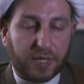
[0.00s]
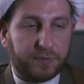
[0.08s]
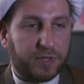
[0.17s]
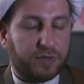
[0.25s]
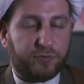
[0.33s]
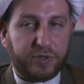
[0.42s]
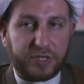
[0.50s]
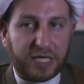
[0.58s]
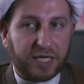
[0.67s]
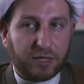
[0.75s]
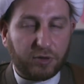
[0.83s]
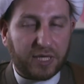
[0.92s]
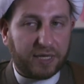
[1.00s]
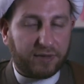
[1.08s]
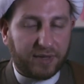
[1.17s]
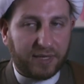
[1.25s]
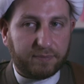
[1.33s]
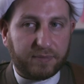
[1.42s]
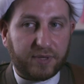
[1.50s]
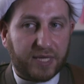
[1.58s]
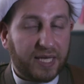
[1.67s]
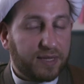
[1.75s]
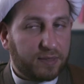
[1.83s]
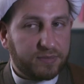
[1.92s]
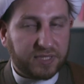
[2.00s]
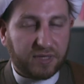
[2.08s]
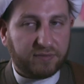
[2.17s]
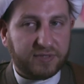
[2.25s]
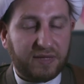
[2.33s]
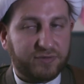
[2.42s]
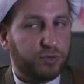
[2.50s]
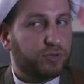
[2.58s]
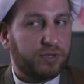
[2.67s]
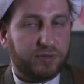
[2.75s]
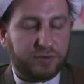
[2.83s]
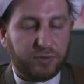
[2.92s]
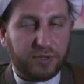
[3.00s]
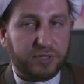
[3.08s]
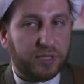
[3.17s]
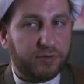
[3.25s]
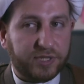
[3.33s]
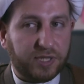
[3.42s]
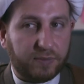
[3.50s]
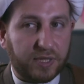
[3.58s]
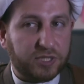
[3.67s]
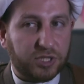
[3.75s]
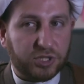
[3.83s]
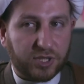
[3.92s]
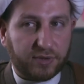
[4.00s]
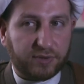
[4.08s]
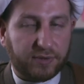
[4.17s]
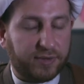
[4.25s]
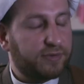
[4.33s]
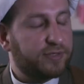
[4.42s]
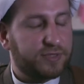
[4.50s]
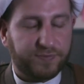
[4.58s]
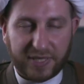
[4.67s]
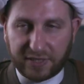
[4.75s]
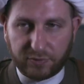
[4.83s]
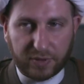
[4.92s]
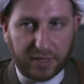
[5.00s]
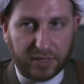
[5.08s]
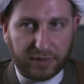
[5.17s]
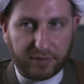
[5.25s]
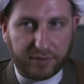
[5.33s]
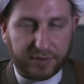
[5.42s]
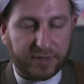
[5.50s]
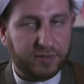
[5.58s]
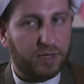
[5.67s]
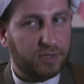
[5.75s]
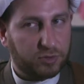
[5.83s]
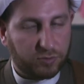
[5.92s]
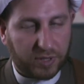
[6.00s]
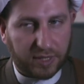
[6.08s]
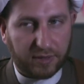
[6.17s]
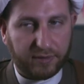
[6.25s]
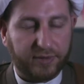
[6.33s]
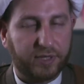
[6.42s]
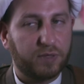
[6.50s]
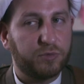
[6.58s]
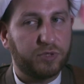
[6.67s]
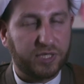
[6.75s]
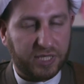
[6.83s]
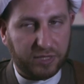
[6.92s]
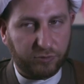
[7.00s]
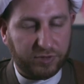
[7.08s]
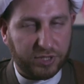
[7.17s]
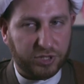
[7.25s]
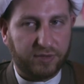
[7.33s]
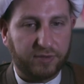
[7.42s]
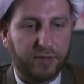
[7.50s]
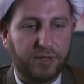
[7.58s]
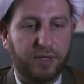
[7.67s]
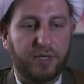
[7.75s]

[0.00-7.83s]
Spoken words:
If we take a look at them, they themselves have solidarity amongst each other. They respect one another. They talk to one another. They communicate with each other.